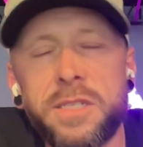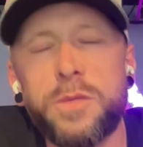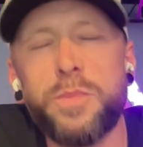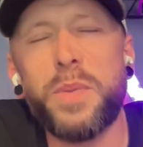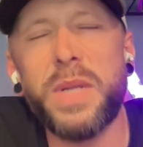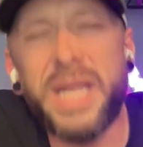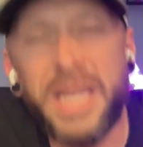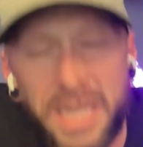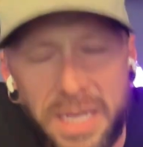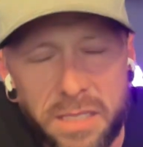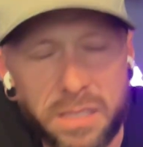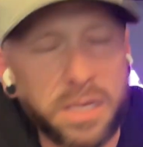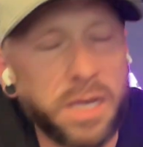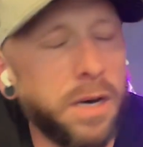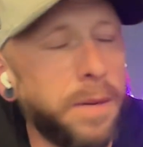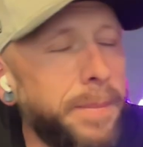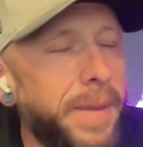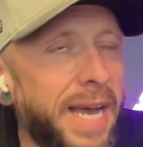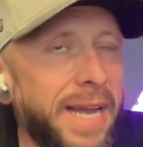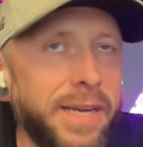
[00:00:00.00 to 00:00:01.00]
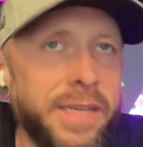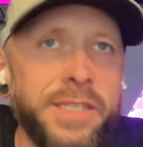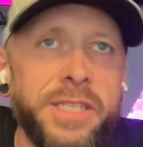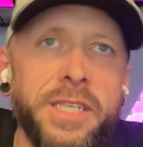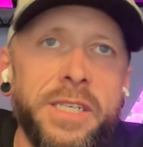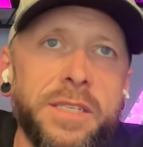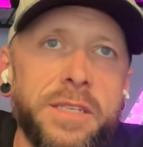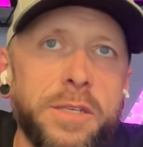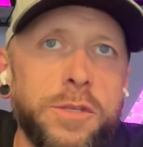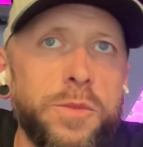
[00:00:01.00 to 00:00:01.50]
Please come back to
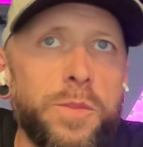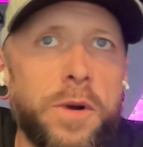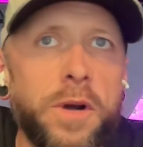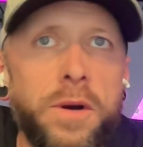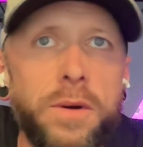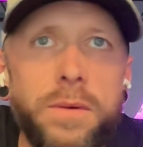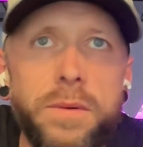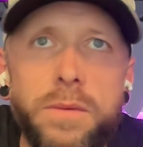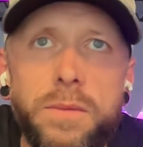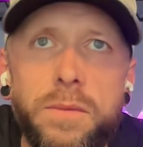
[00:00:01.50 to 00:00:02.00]
Jesus, bro.